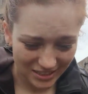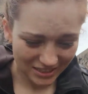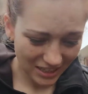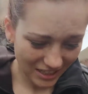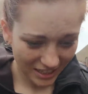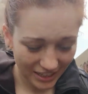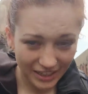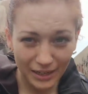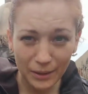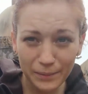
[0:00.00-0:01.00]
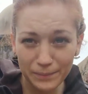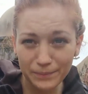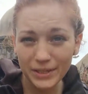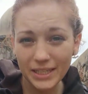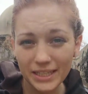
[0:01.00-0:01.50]
Design,
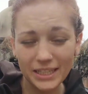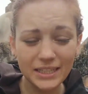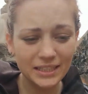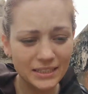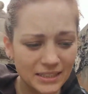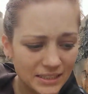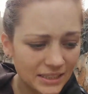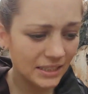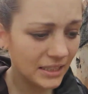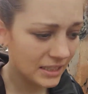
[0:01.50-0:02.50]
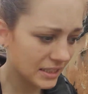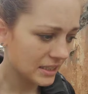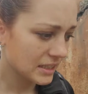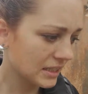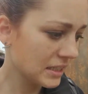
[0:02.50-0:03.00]
meetings,
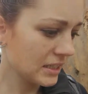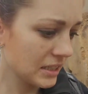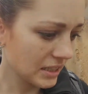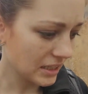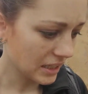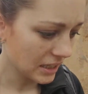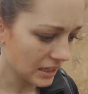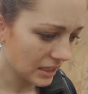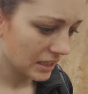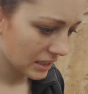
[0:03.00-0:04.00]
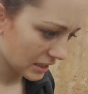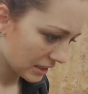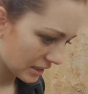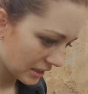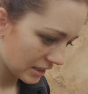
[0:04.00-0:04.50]

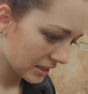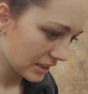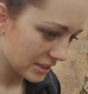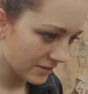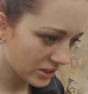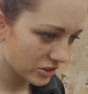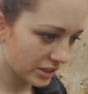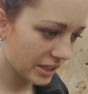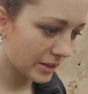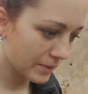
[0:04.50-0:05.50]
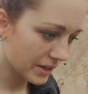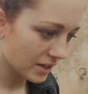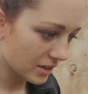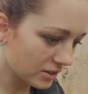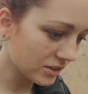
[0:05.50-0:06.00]
lots of answering
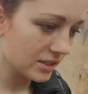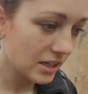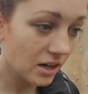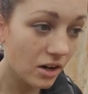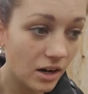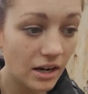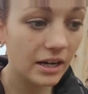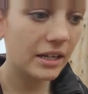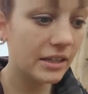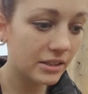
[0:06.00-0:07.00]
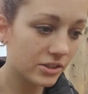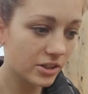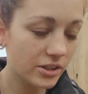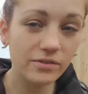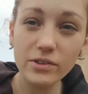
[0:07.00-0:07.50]
emails. I
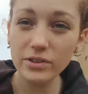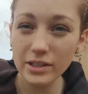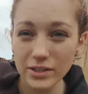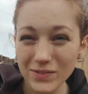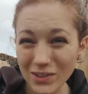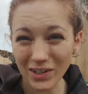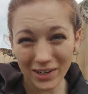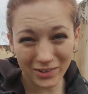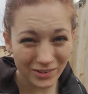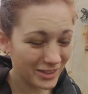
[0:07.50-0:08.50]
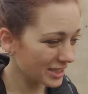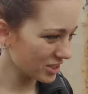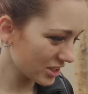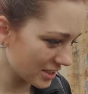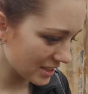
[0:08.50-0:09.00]
started a few things for our
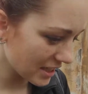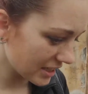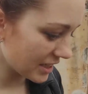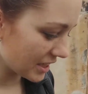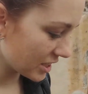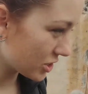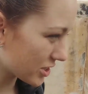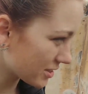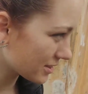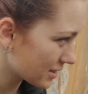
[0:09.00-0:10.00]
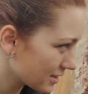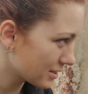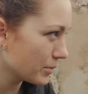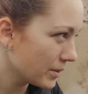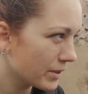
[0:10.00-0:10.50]
retention study, just like sending
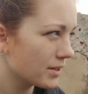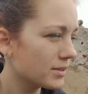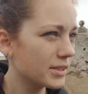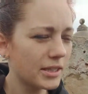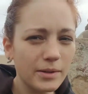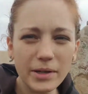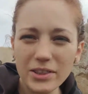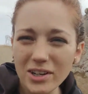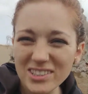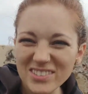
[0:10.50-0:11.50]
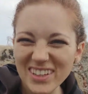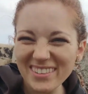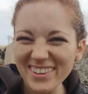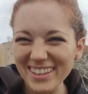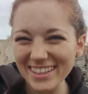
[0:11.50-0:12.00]
some emails and getting my thoughts
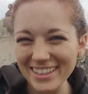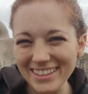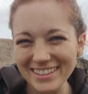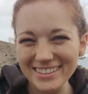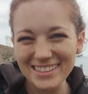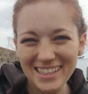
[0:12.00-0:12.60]
around things.